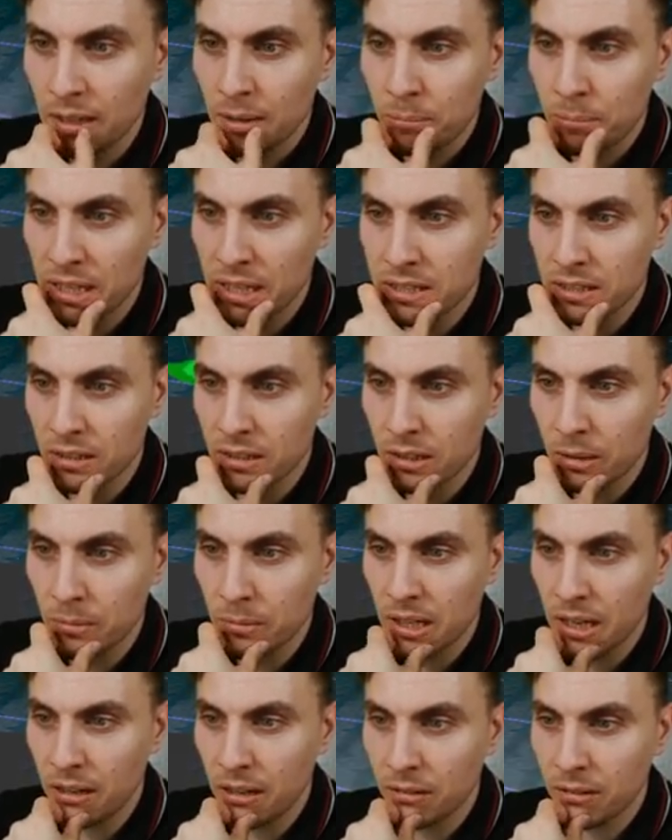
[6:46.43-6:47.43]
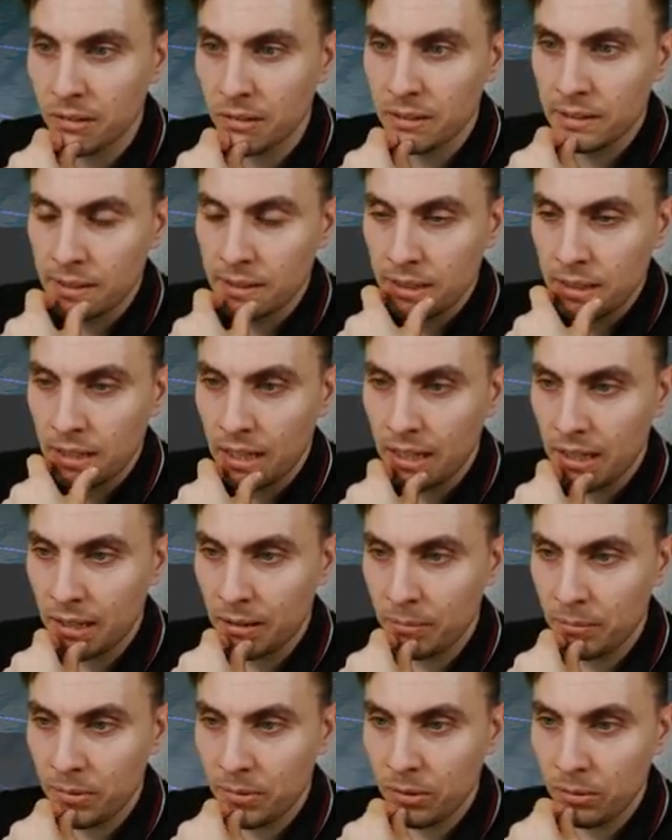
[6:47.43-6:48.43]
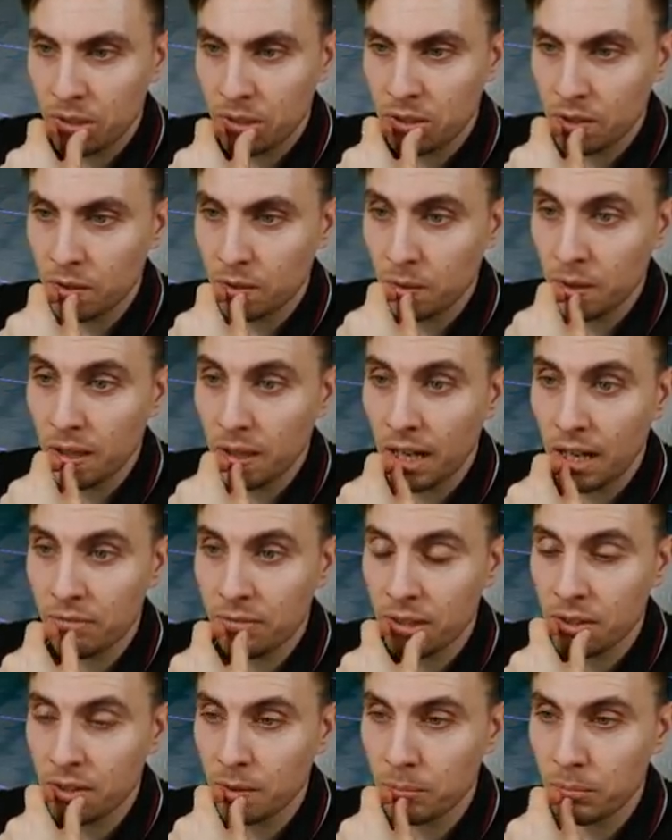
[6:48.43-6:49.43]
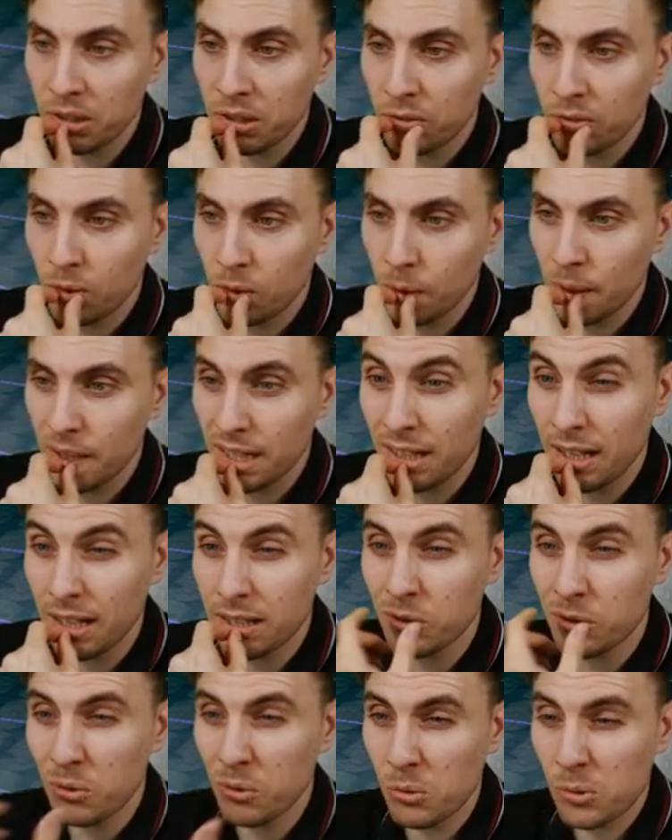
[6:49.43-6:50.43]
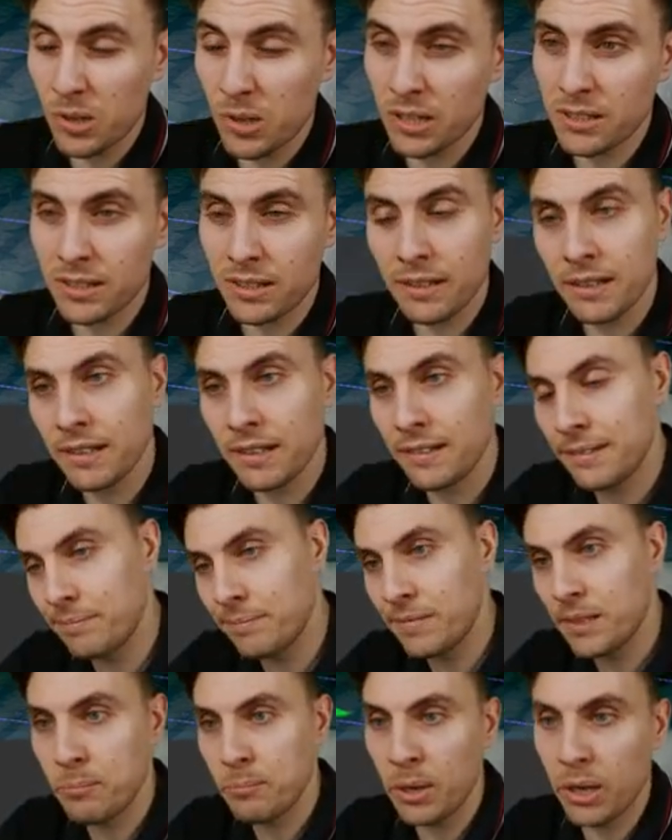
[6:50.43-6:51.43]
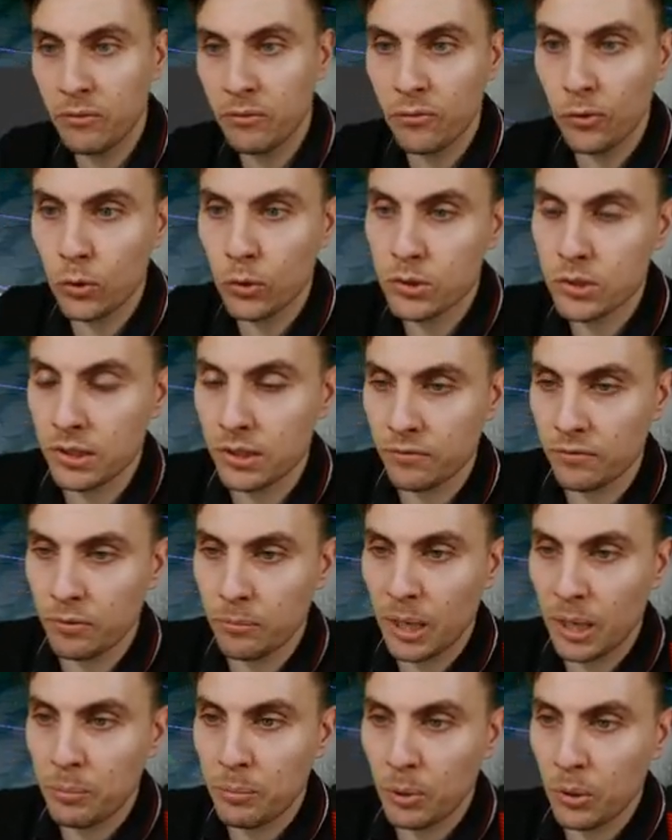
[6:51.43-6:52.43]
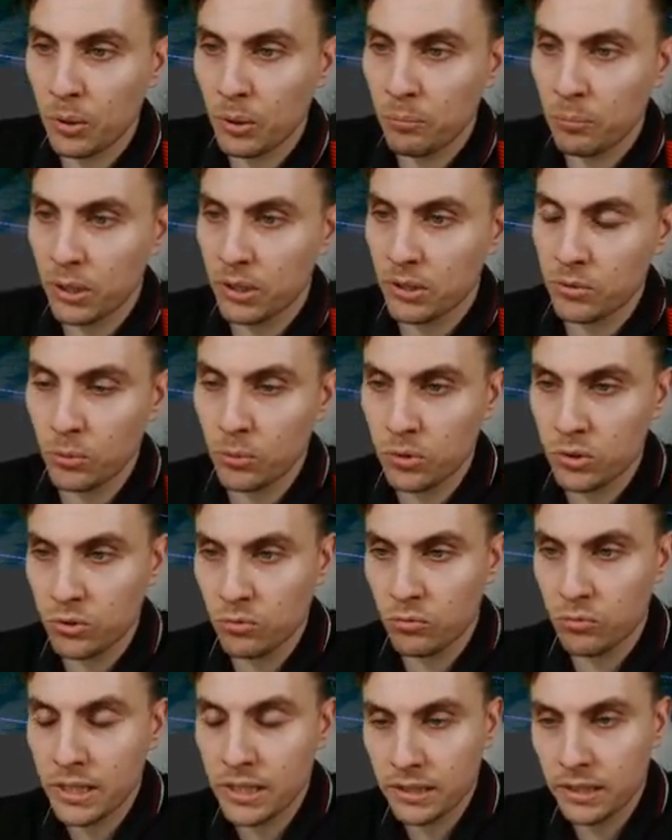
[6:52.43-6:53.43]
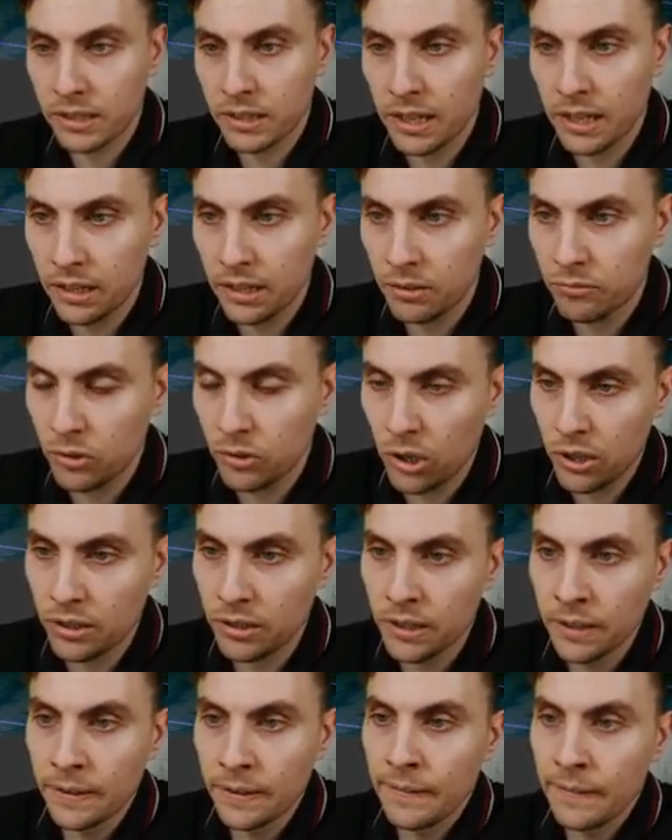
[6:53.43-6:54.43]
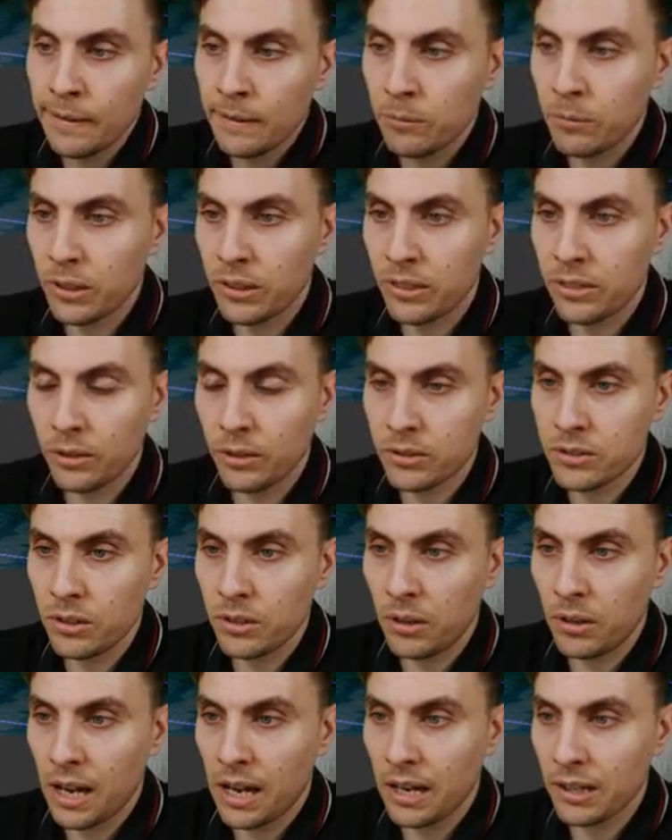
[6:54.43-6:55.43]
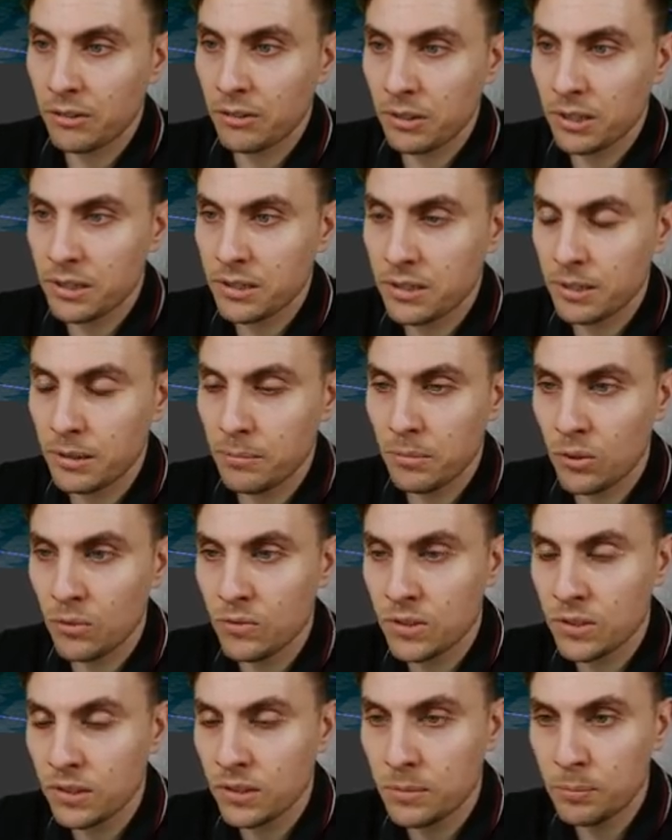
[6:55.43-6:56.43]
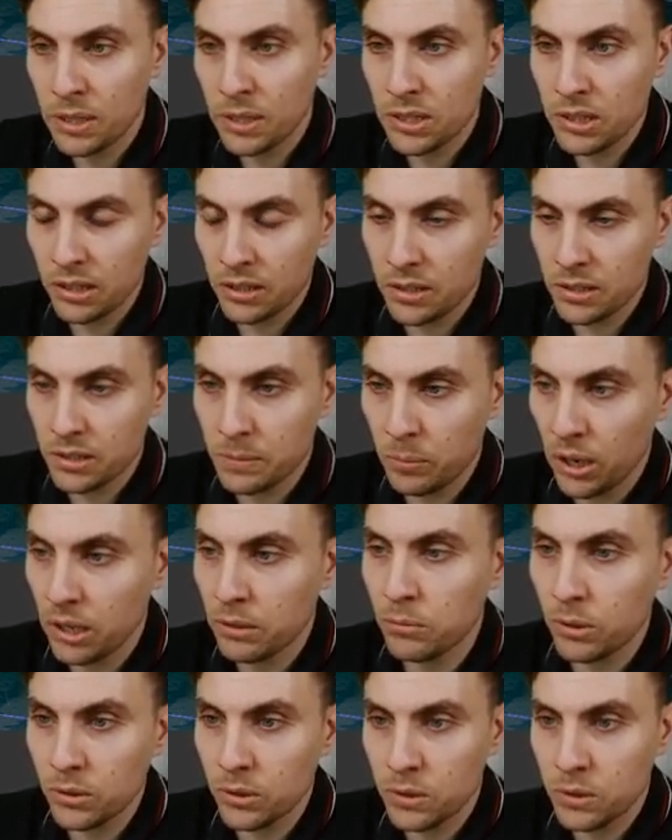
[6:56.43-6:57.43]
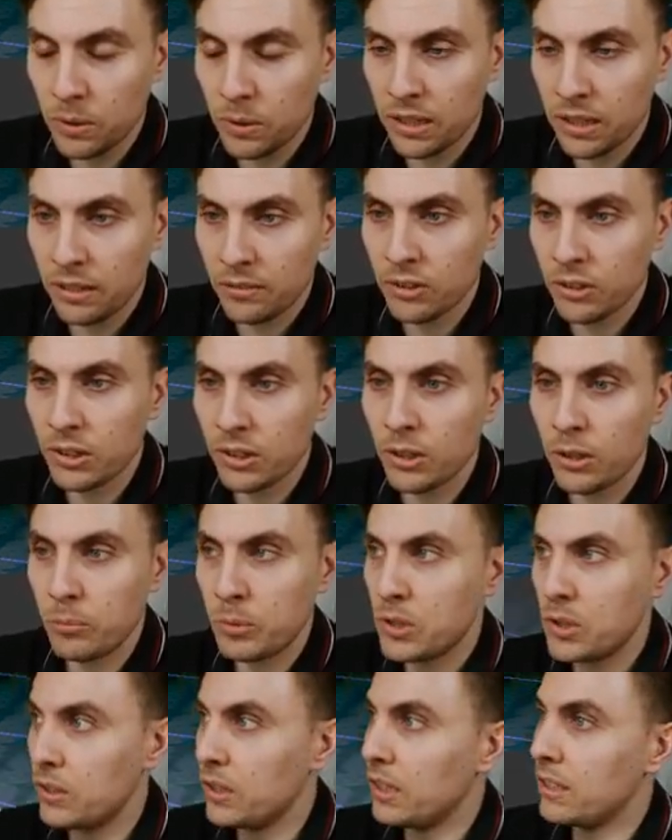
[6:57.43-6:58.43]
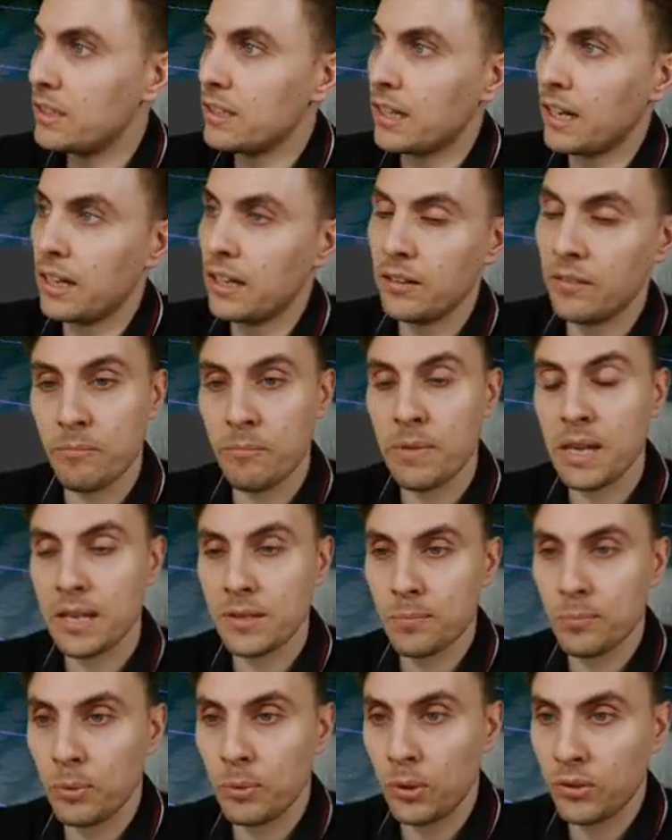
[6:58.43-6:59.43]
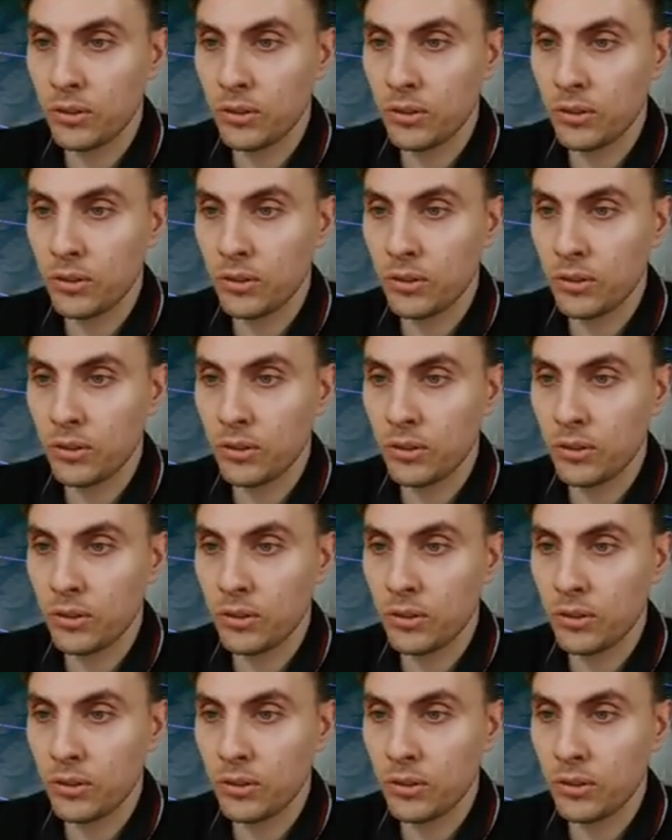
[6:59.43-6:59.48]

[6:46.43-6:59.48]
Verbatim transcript: Blizzard coming out, um, we do have the double avoid, and that's always Bit unfortunate for my opponent, but it's always the risky kind of run with those low accuracy moves, especially the spread ones where they've got the opportunity to kind of miss both